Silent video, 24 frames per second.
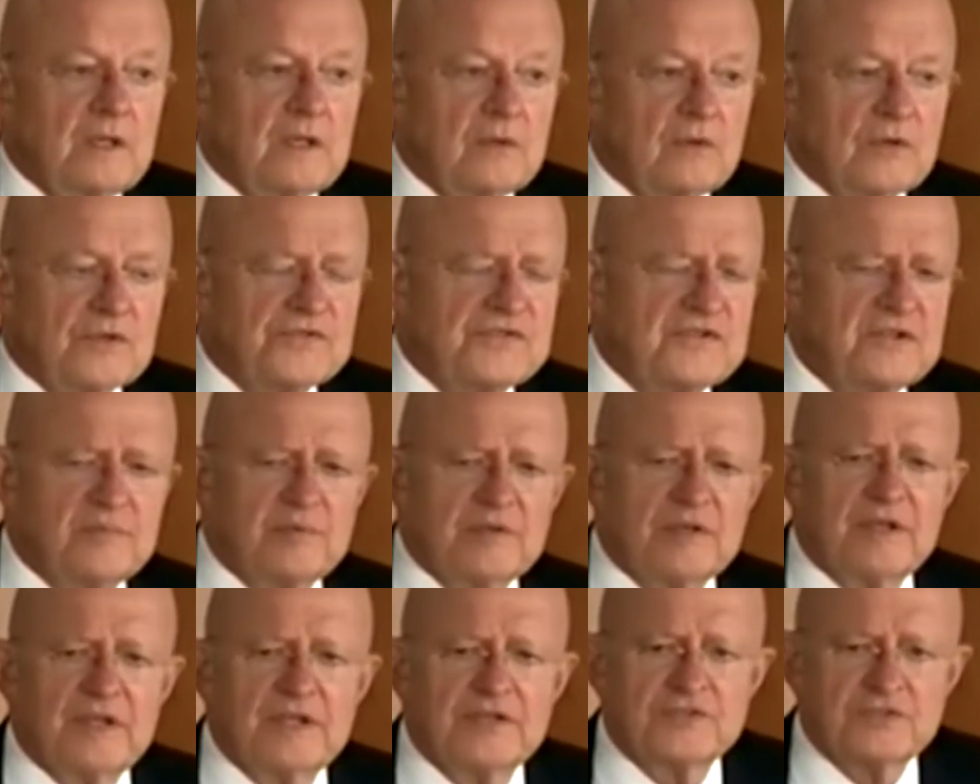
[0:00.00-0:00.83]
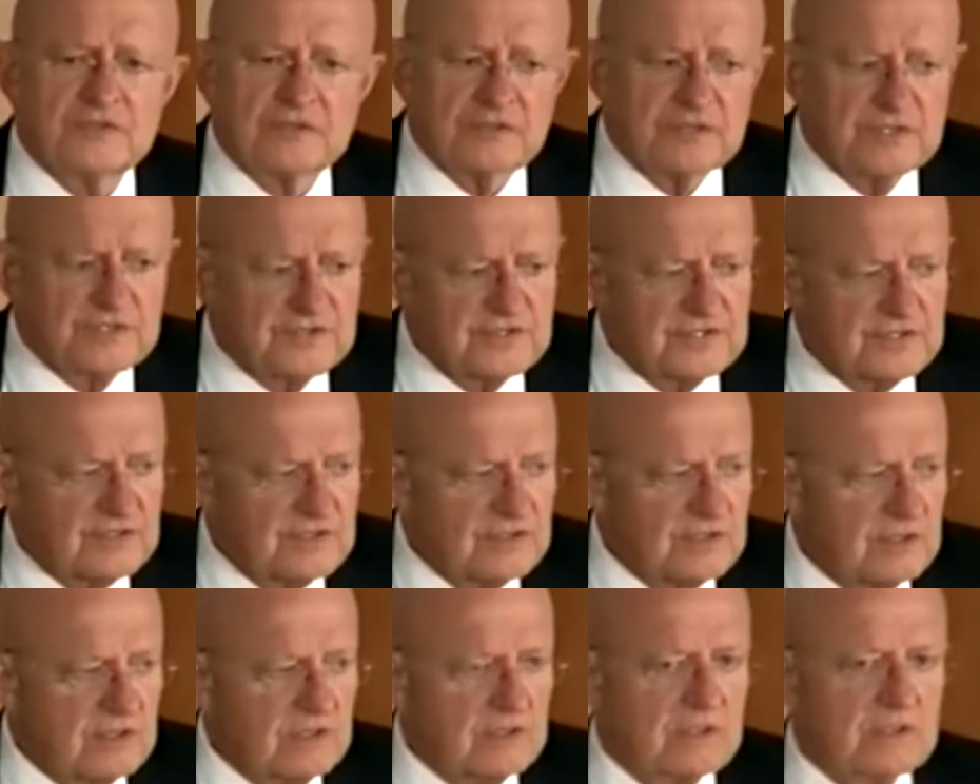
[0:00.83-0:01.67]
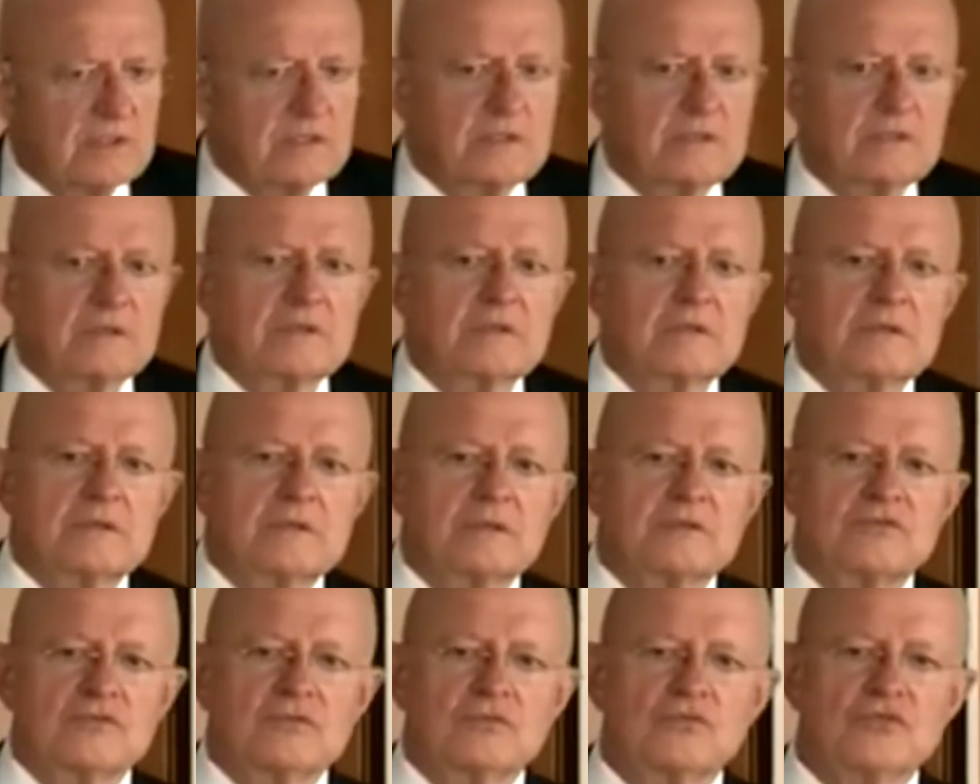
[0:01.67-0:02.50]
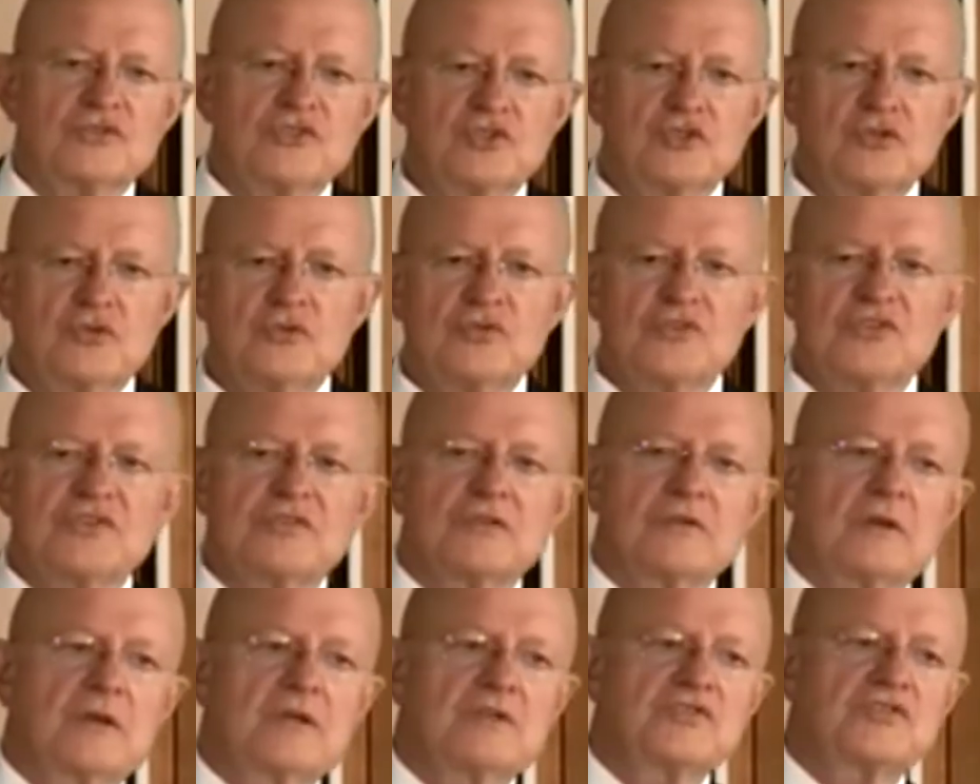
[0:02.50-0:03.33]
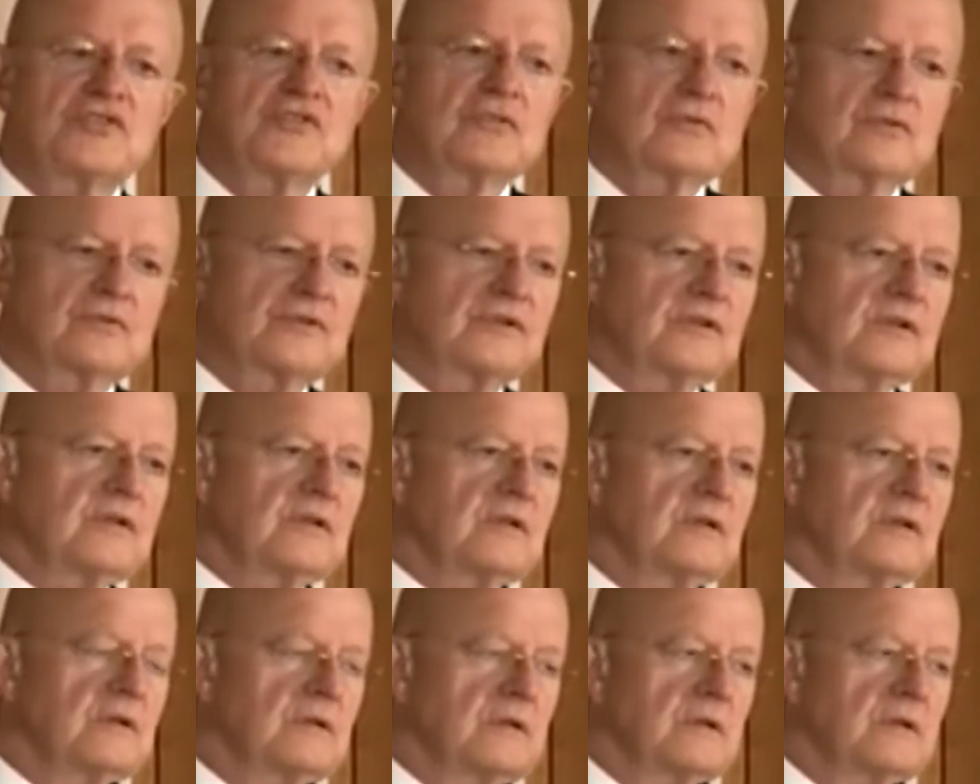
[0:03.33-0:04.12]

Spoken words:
Well, the simple answer is to reduce uncertainty.